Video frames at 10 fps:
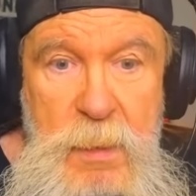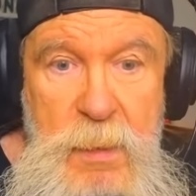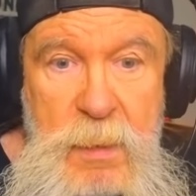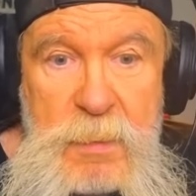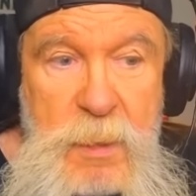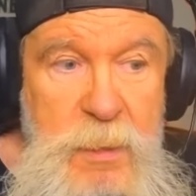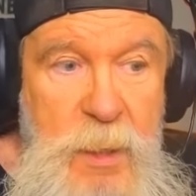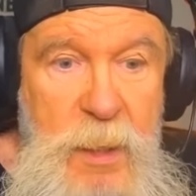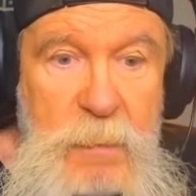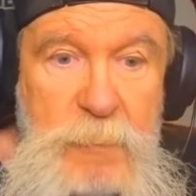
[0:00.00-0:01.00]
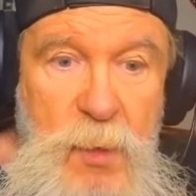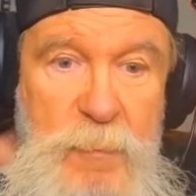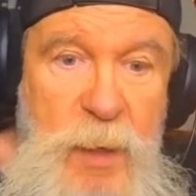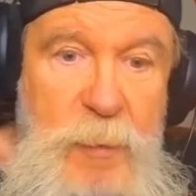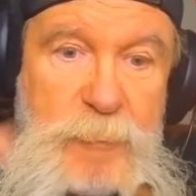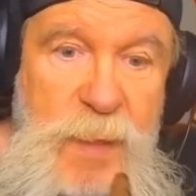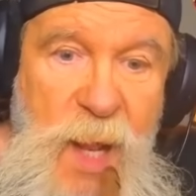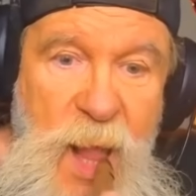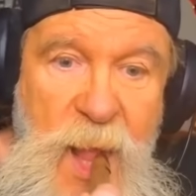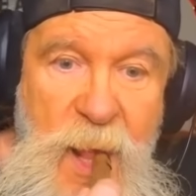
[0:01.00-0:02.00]
and then they didn't book me.
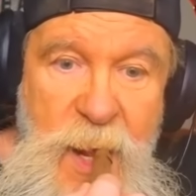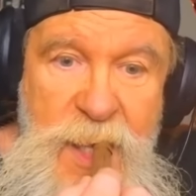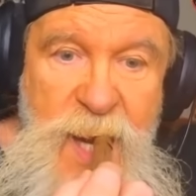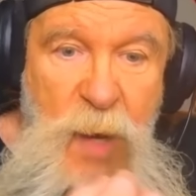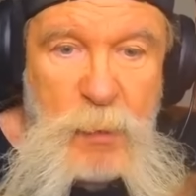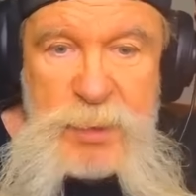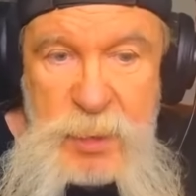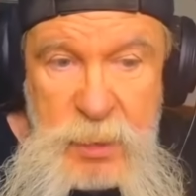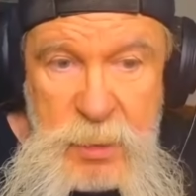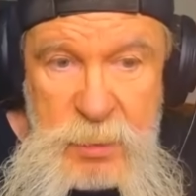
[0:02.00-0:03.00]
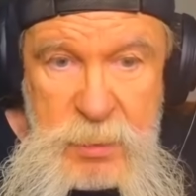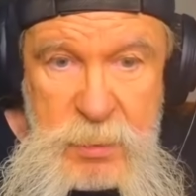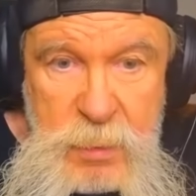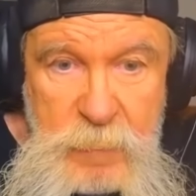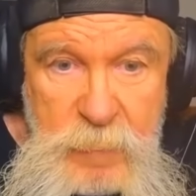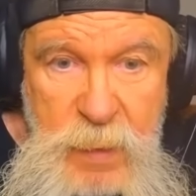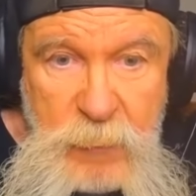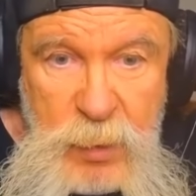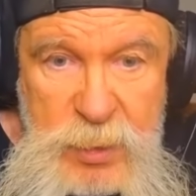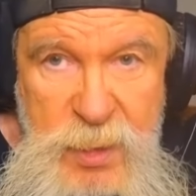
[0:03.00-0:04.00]
Which is,
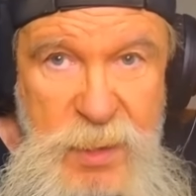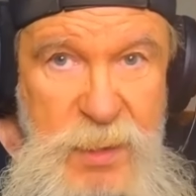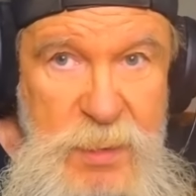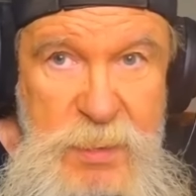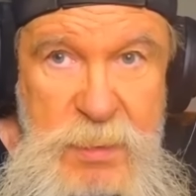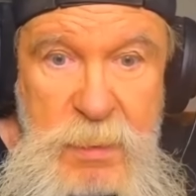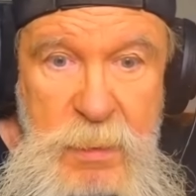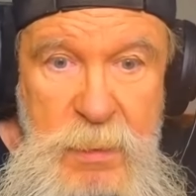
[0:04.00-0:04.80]
which is,